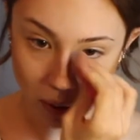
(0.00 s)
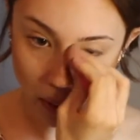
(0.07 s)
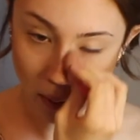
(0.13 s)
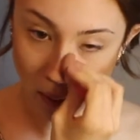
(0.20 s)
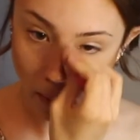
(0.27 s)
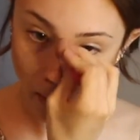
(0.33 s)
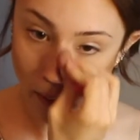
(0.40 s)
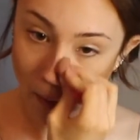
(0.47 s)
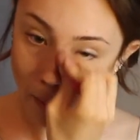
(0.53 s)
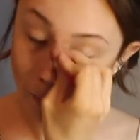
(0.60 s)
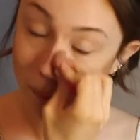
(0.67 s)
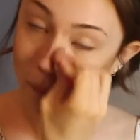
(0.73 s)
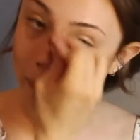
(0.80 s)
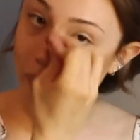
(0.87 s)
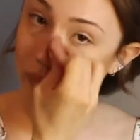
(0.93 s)
but
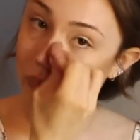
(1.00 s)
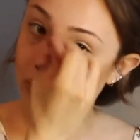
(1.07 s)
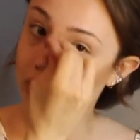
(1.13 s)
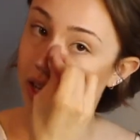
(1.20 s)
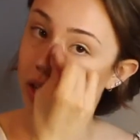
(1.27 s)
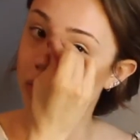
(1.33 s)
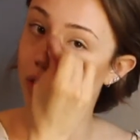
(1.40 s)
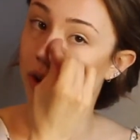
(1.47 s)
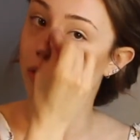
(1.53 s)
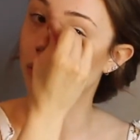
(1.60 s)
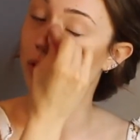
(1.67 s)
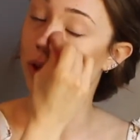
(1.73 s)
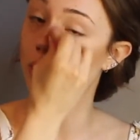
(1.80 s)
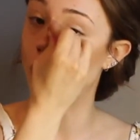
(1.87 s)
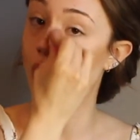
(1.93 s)
it takes forever
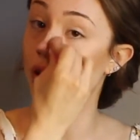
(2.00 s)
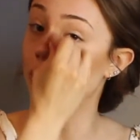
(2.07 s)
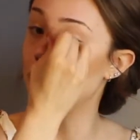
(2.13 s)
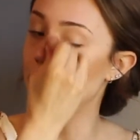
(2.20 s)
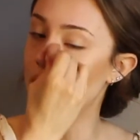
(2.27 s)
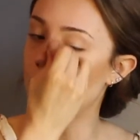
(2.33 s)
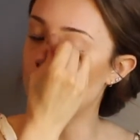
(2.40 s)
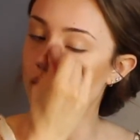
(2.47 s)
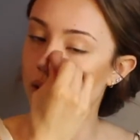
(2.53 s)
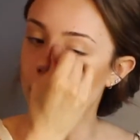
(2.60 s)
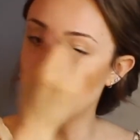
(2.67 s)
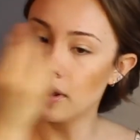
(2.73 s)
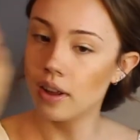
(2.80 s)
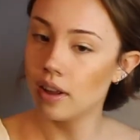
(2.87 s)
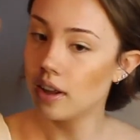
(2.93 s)
to not do that
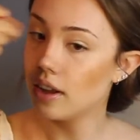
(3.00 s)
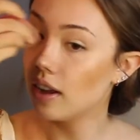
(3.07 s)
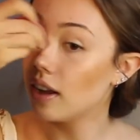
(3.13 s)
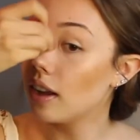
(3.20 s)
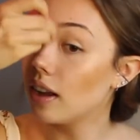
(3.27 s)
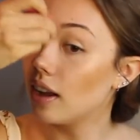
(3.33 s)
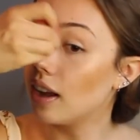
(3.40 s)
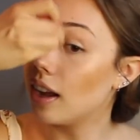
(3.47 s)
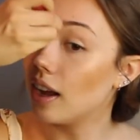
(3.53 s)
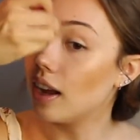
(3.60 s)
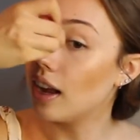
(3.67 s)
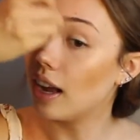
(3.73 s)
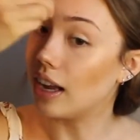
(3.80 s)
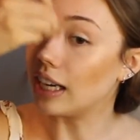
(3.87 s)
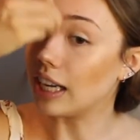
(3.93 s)

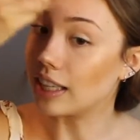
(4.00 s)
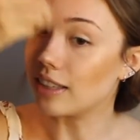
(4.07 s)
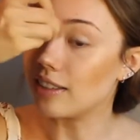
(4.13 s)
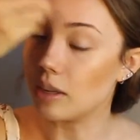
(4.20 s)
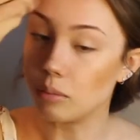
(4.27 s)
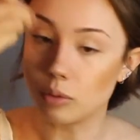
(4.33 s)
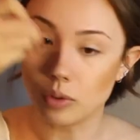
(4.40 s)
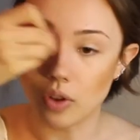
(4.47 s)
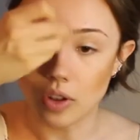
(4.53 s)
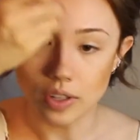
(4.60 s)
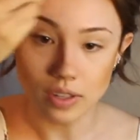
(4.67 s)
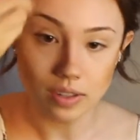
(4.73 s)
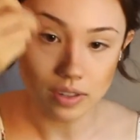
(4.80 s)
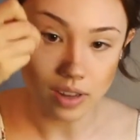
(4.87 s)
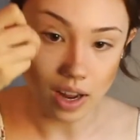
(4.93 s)
and get the same
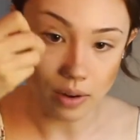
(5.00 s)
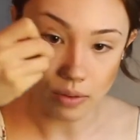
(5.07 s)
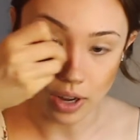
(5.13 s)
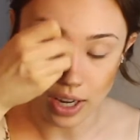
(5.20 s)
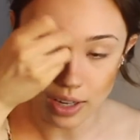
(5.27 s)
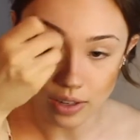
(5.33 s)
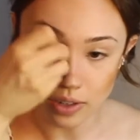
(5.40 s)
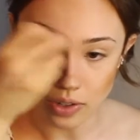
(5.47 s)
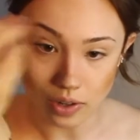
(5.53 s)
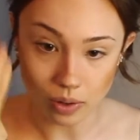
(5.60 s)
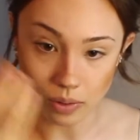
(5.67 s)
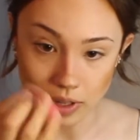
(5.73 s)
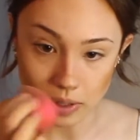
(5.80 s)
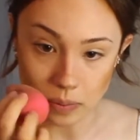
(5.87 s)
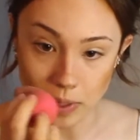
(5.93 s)
results, I find,
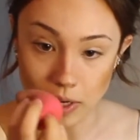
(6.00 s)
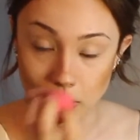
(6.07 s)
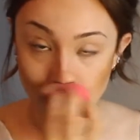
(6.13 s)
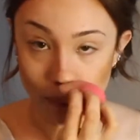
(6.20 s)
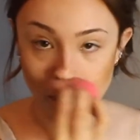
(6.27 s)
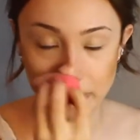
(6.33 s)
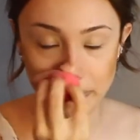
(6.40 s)
so that's what I do.